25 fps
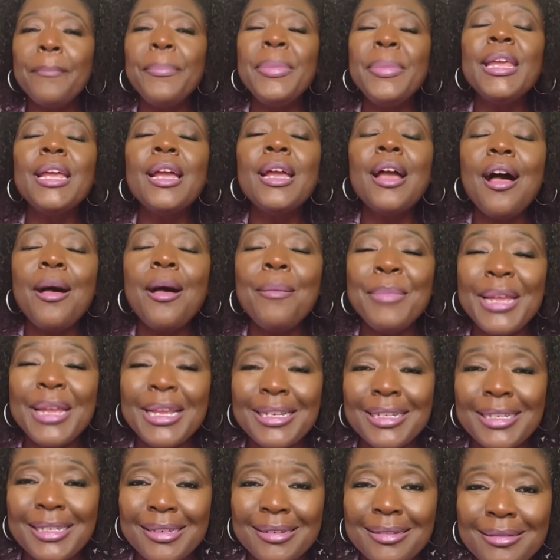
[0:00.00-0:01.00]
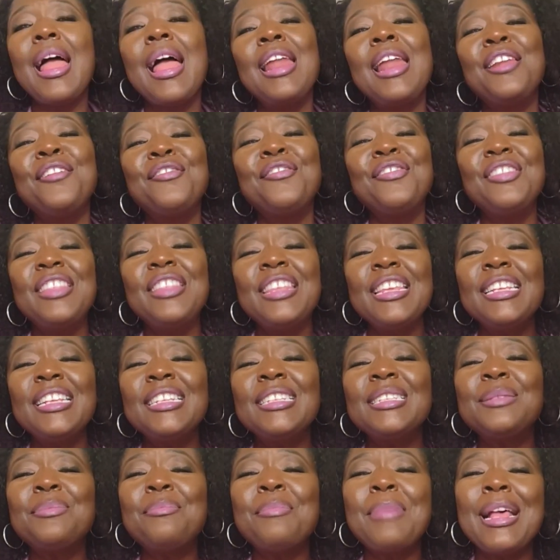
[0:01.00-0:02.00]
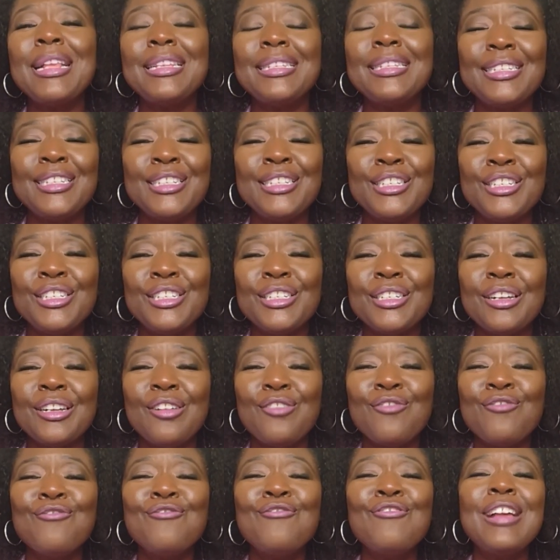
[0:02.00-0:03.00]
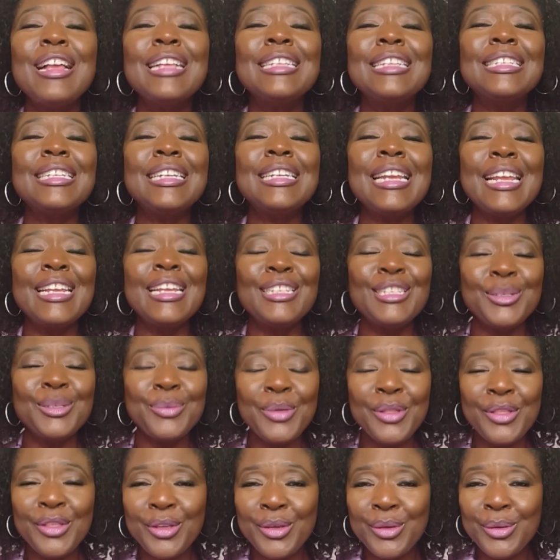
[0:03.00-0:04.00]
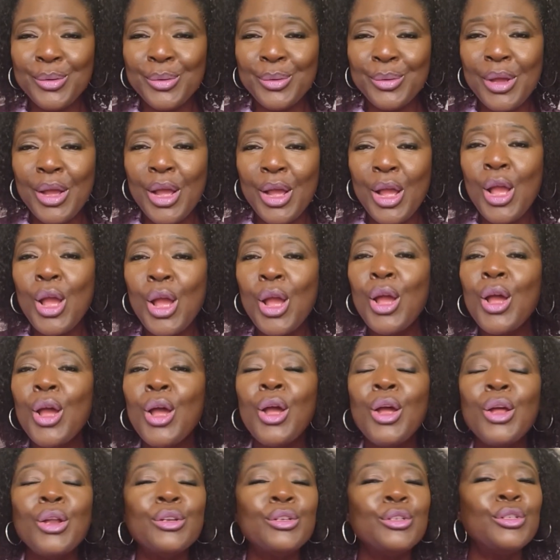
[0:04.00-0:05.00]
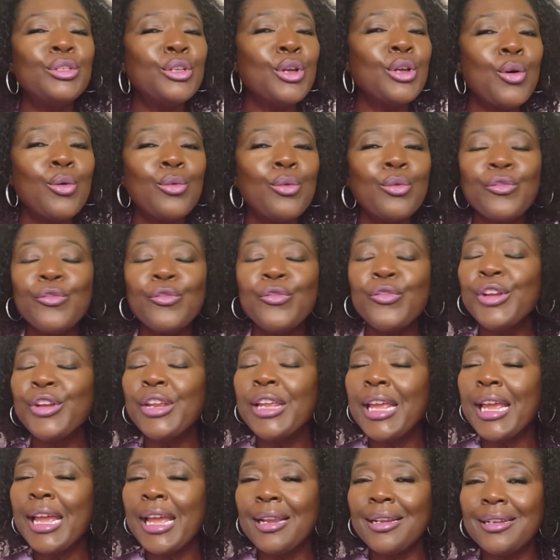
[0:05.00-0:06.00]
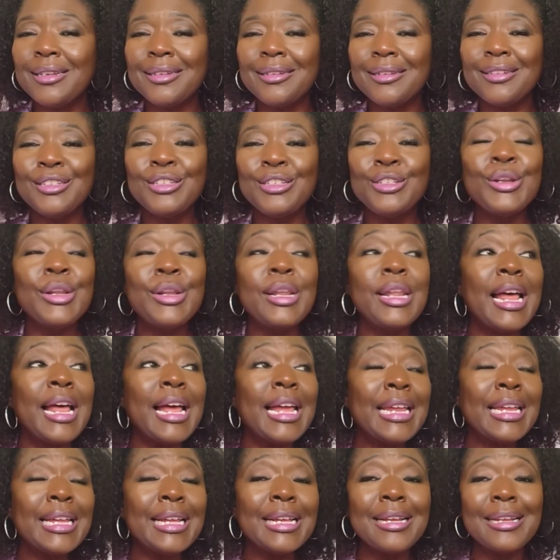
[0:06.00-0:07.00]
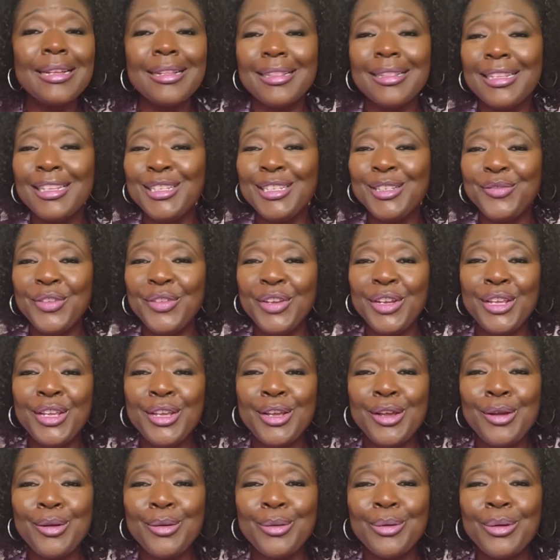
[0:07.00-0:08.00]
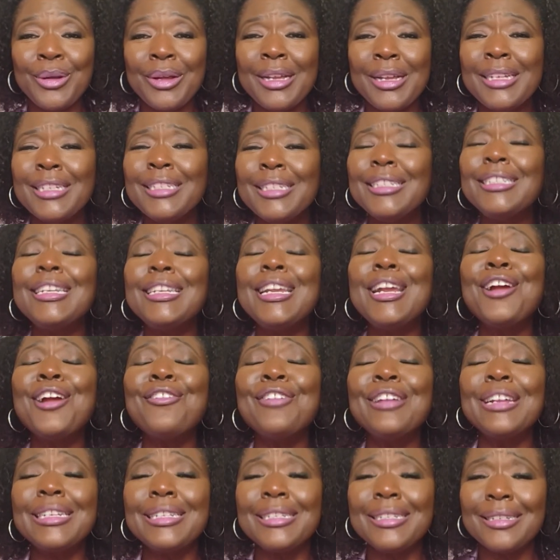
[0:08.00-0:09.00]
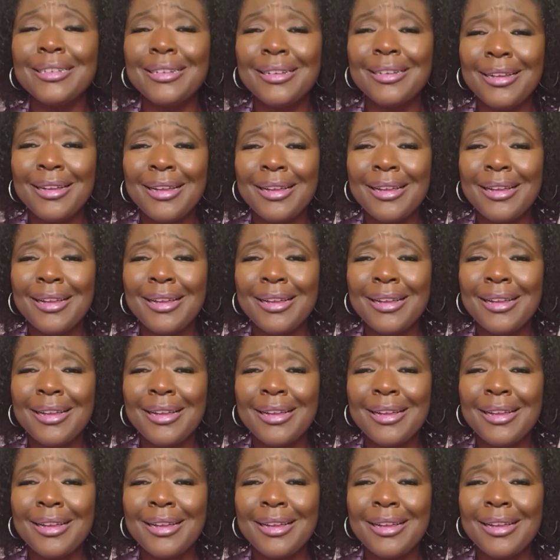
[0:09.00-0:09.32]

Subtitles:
Become it. And if this message resonates with you, don't forget to like this video, share it,